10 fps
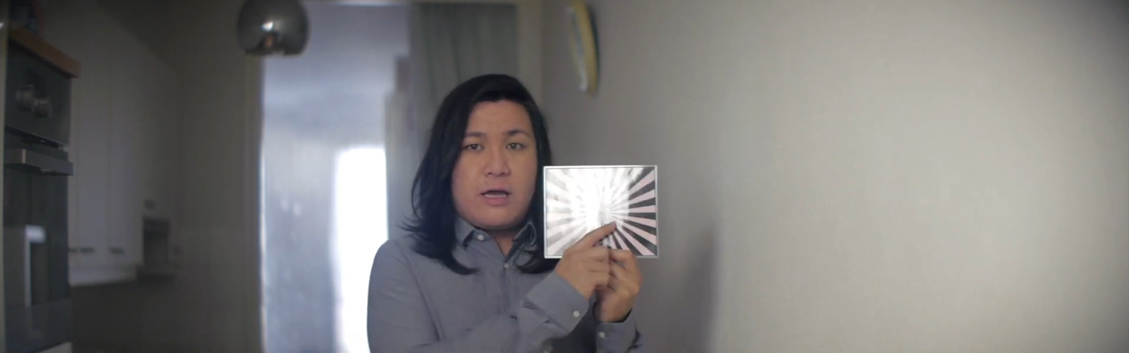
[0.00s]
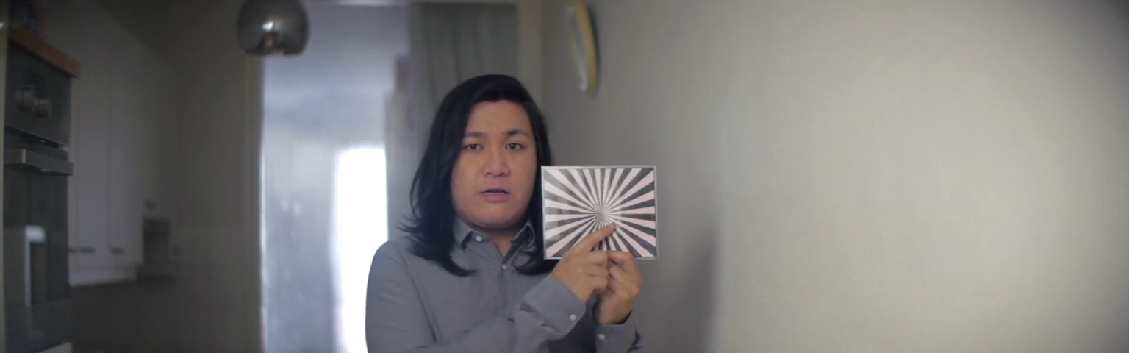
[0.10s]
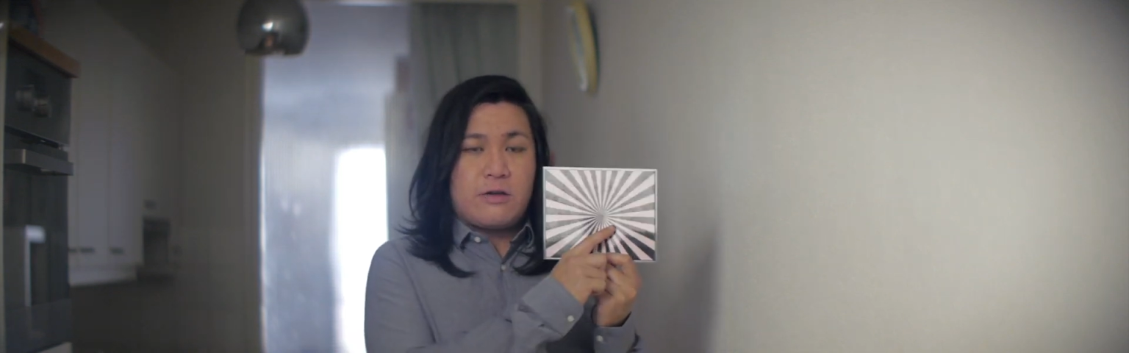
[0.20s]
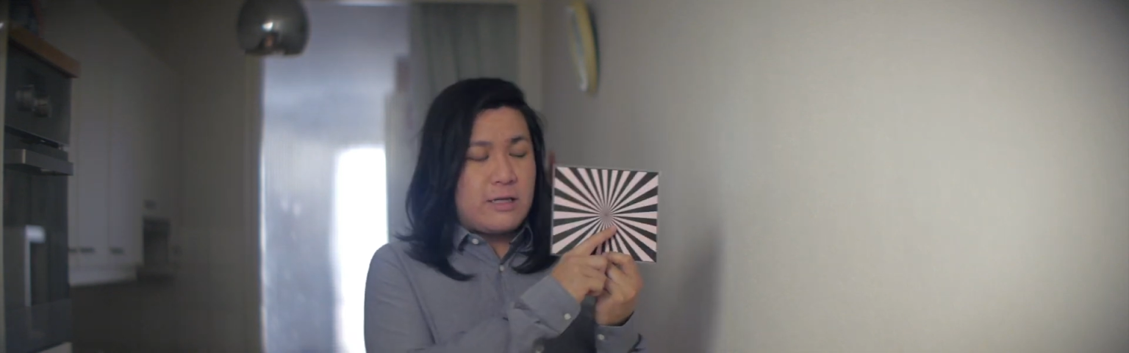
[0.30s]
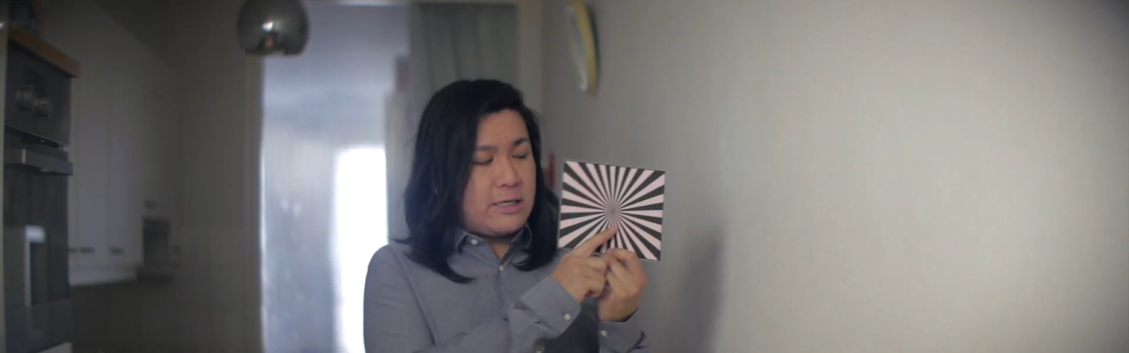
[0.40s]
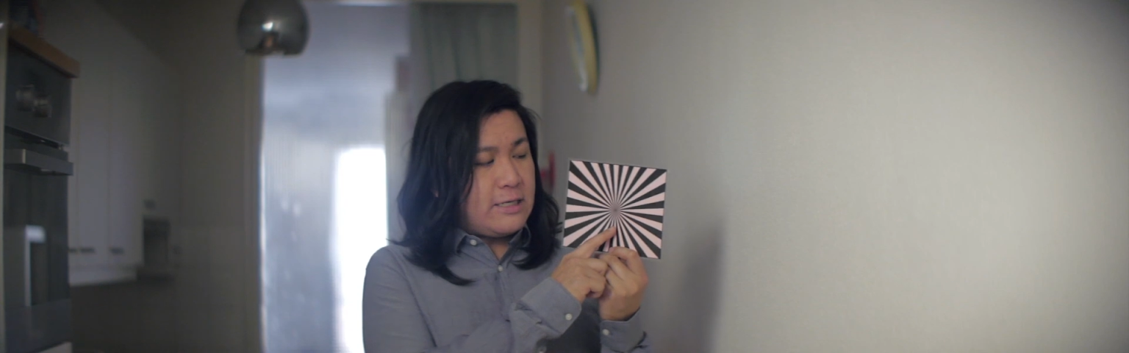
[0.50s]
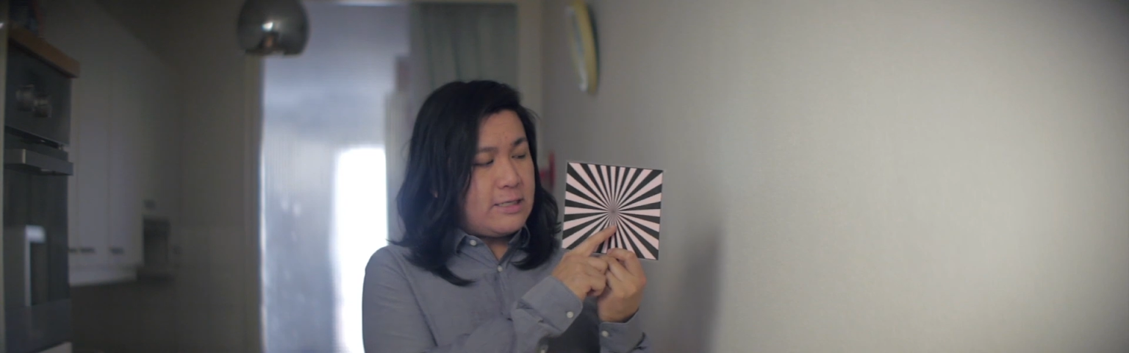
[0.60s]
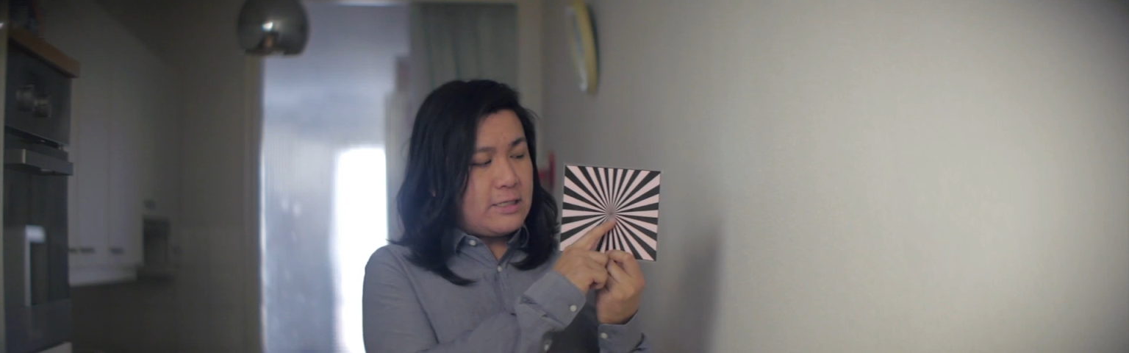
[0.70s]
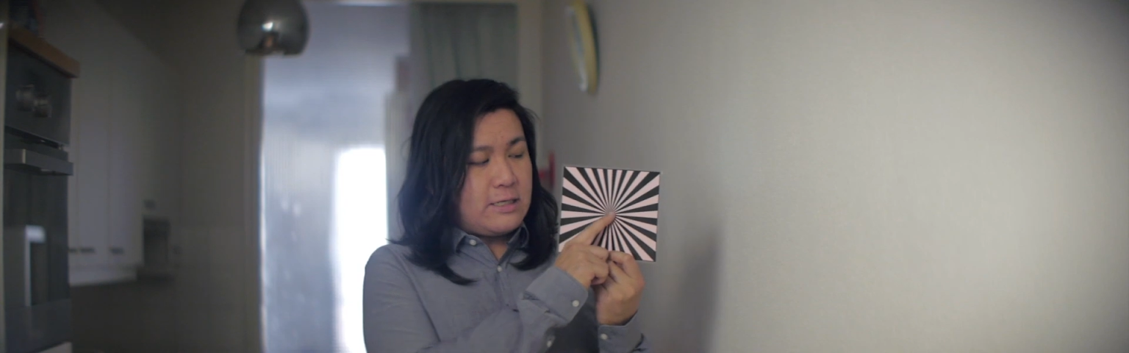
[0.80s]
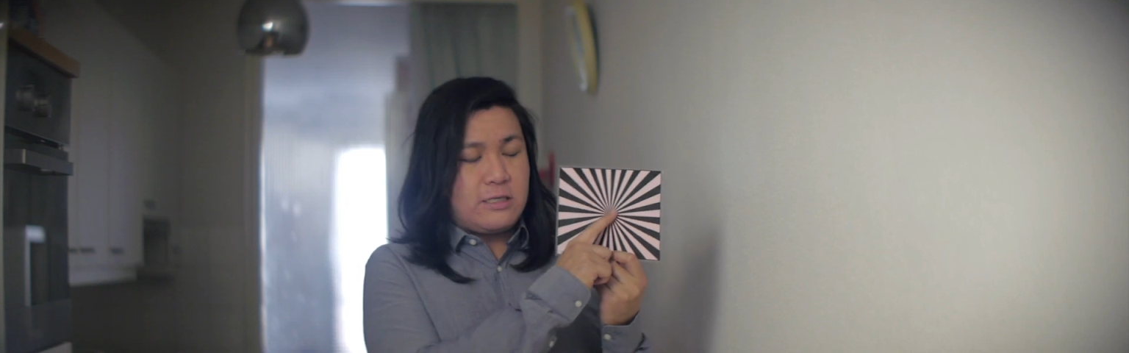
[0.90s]
and you can
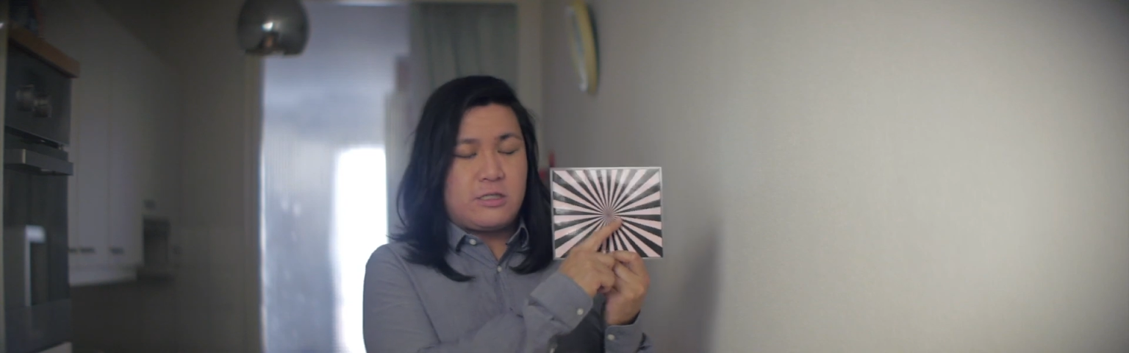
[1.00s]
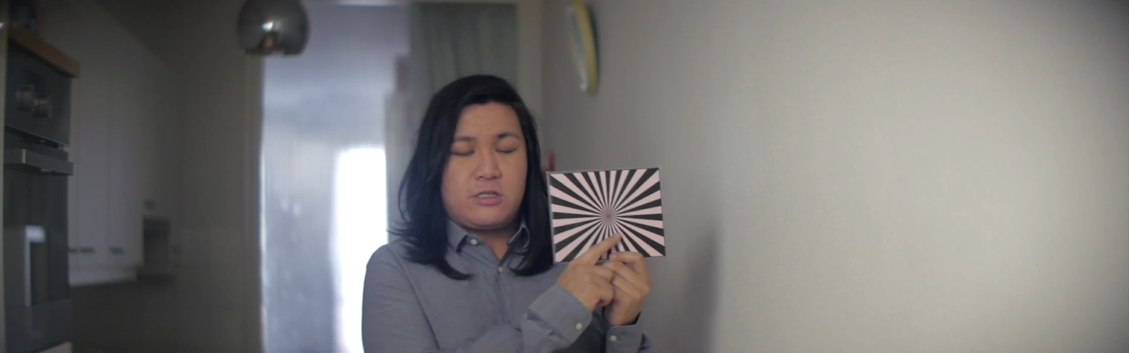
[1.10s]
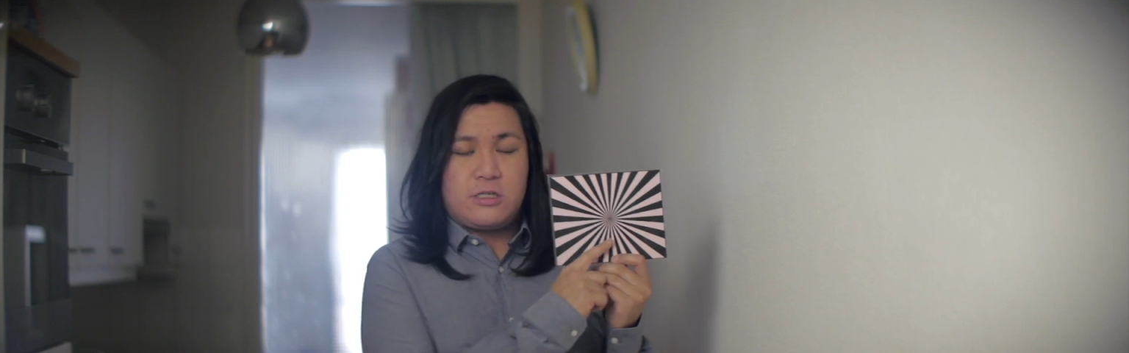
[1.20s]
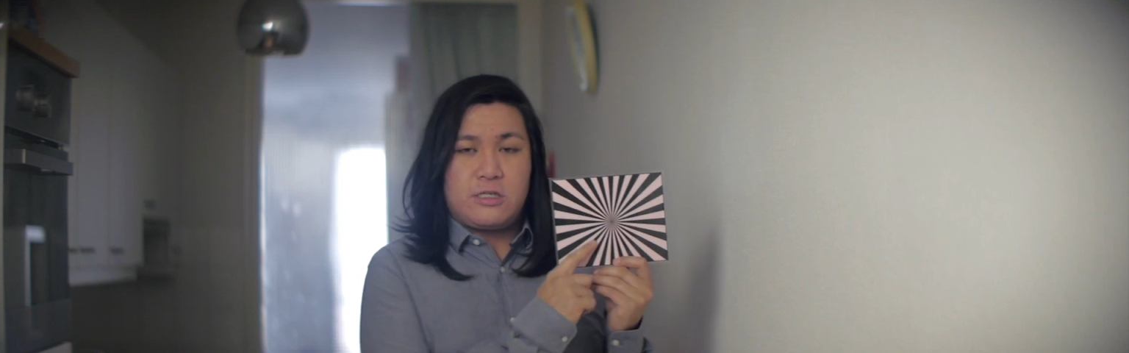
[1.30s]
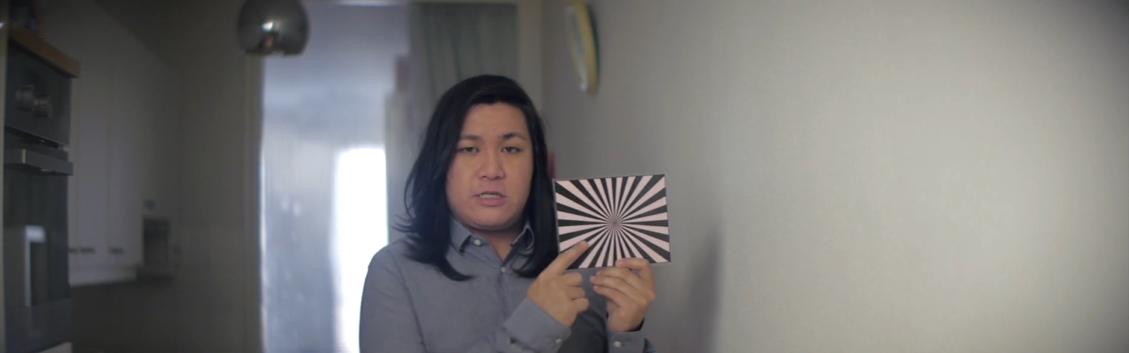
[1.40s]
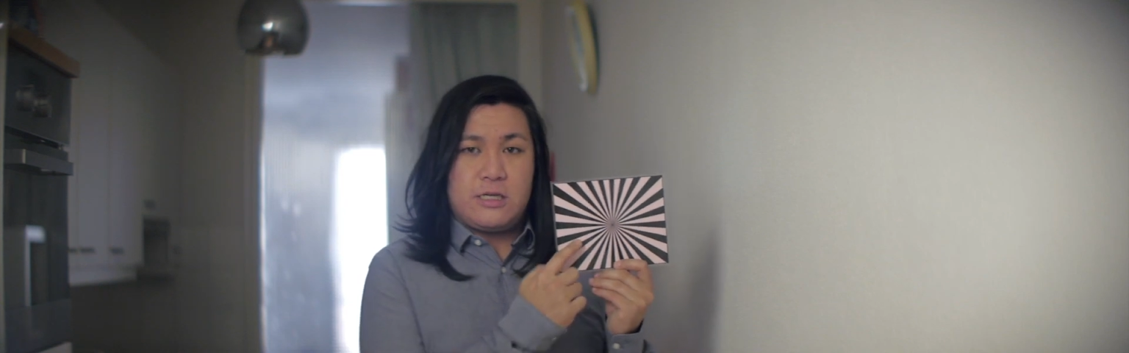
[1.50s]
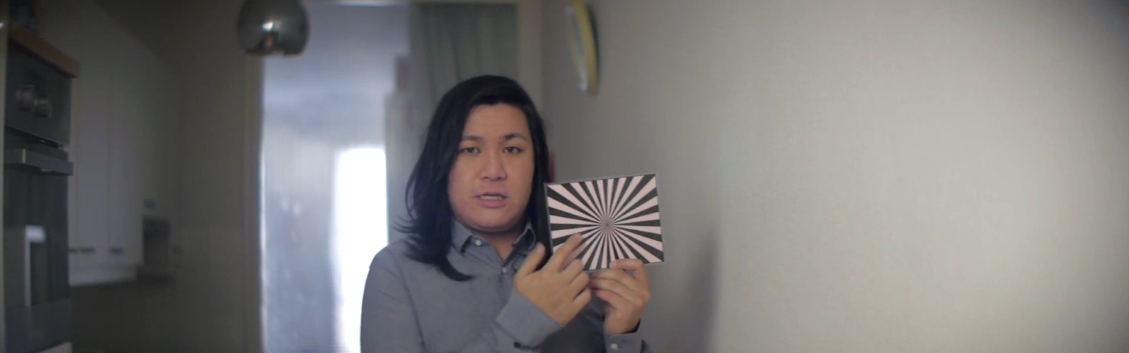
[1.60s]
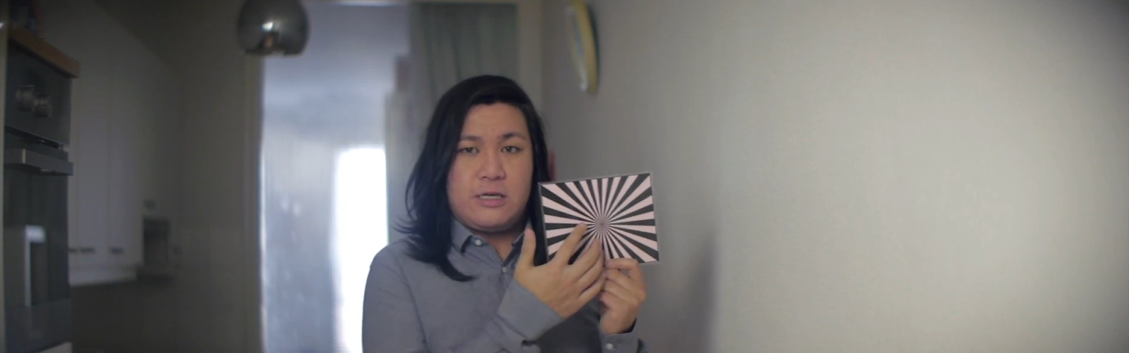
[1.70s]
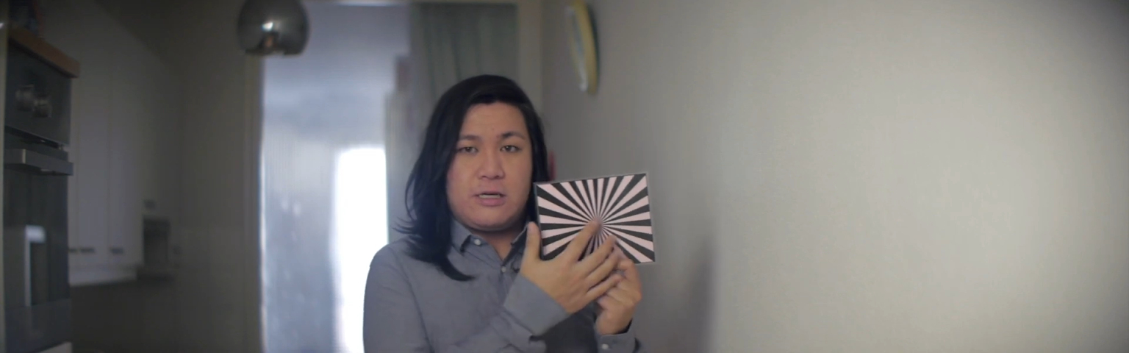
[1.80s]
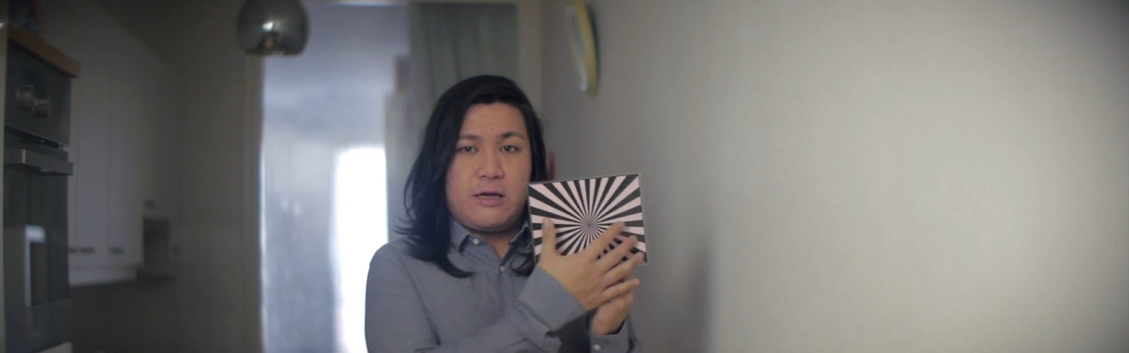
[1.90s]
easily
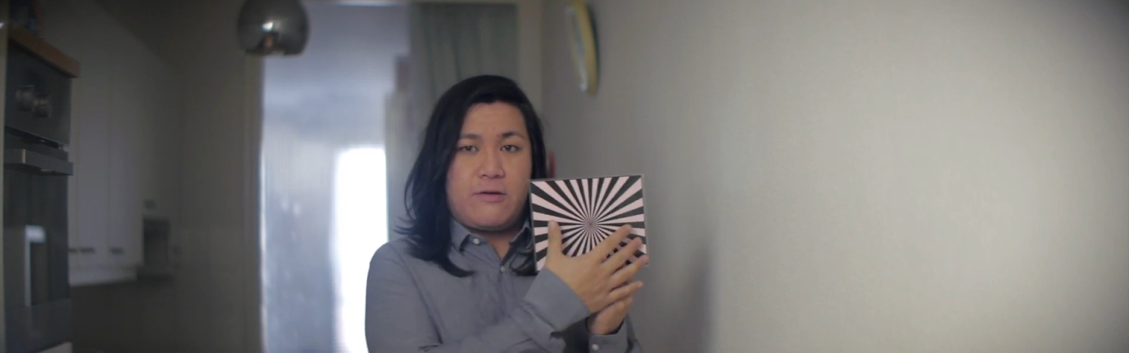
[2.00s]
see